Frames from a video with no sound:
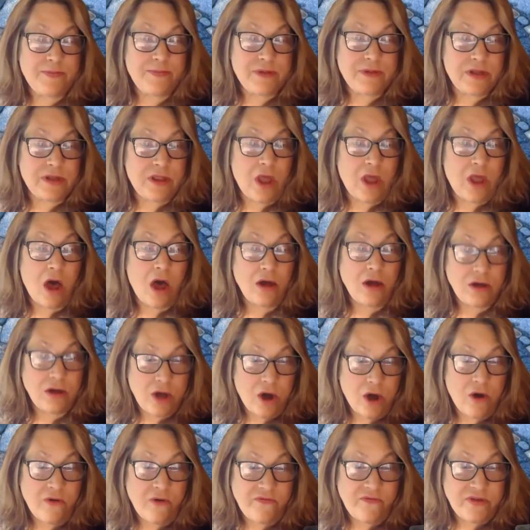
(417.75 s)
long
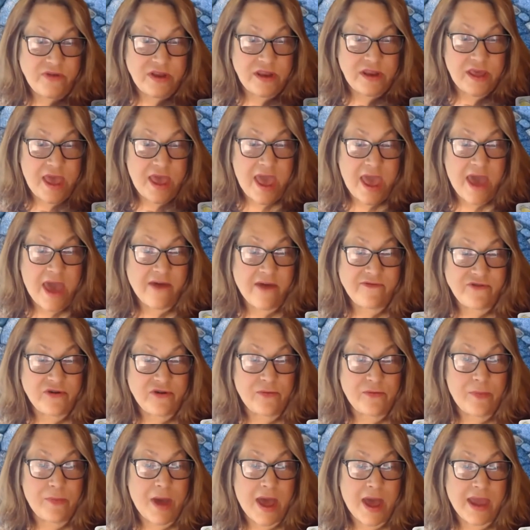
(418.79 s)
COVID after
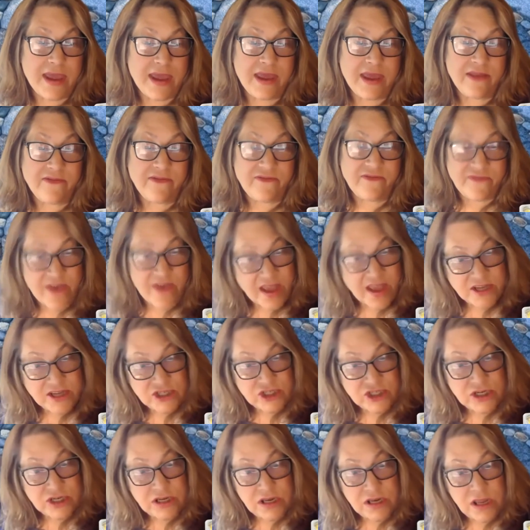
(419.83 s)
my
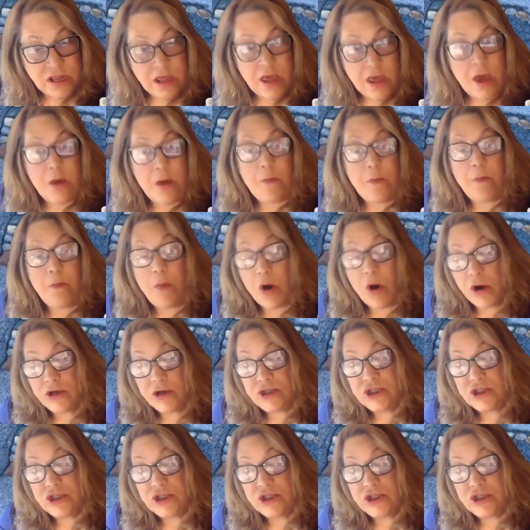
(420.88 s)
infection, March